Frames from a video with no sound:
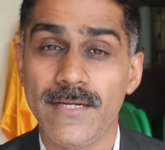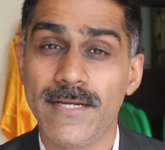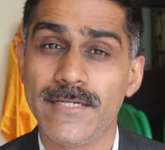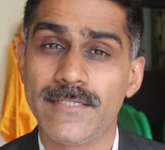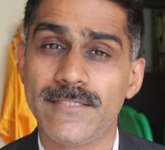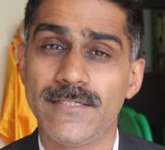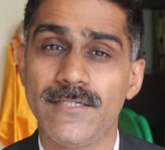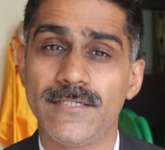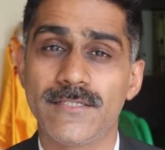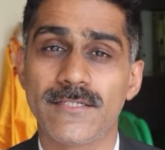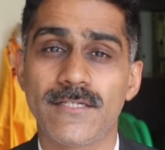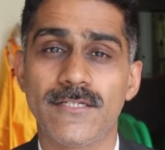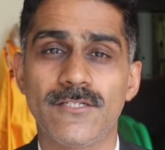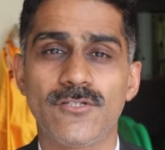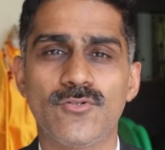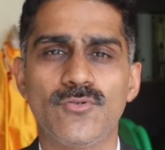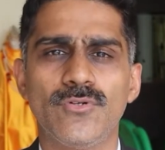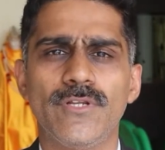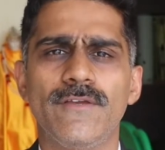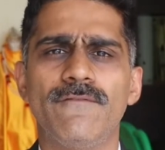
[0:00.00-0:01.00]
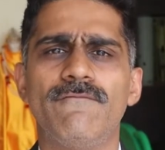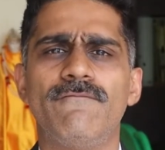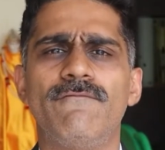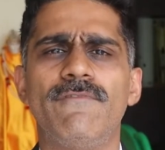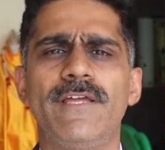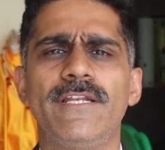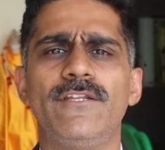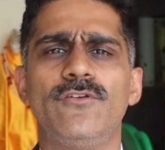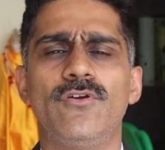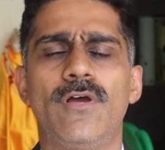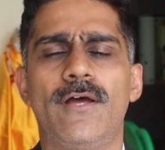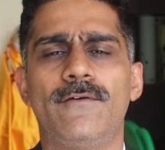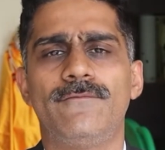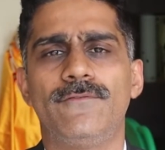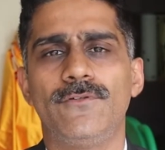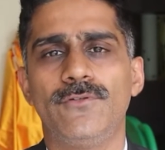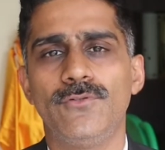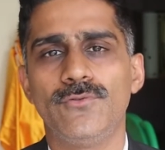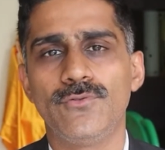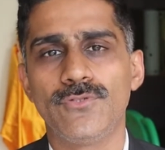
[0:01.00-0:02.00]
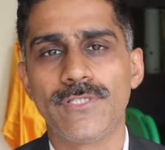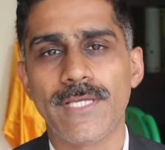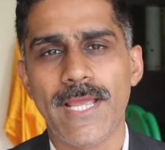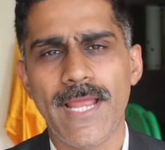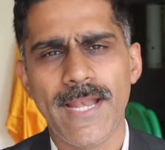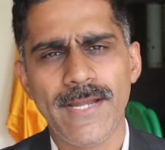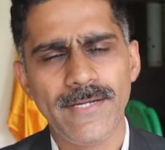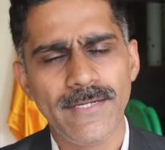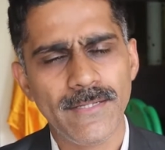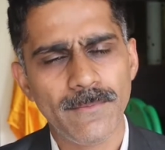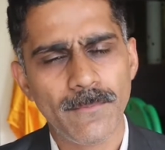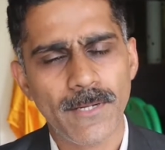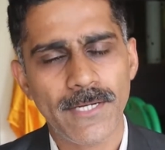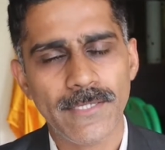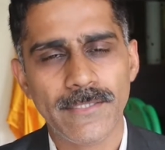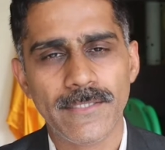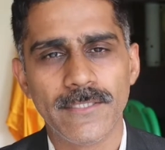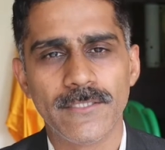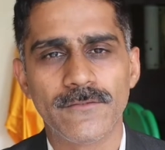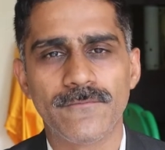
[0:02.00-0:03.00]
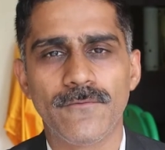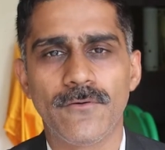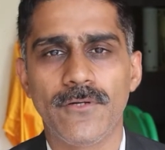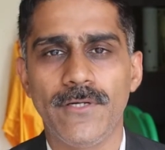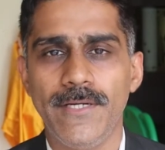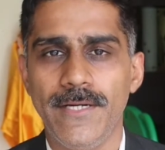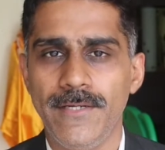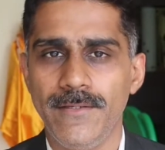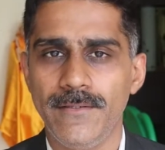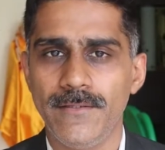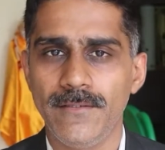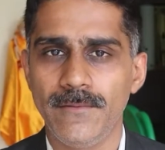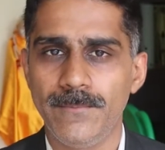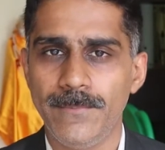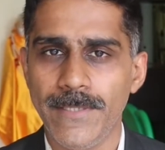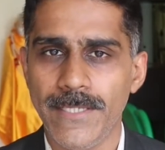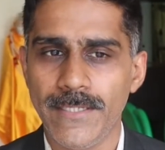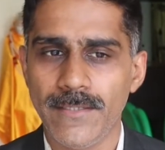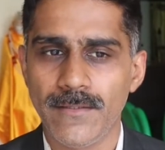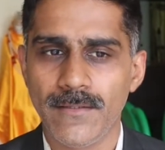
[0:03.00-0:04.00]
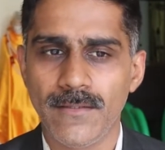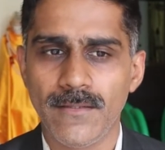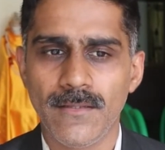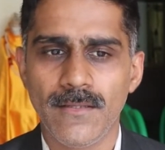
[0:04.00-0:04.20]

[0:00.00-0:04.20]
Let's discuss today when you have to use antibiotics for dental pain.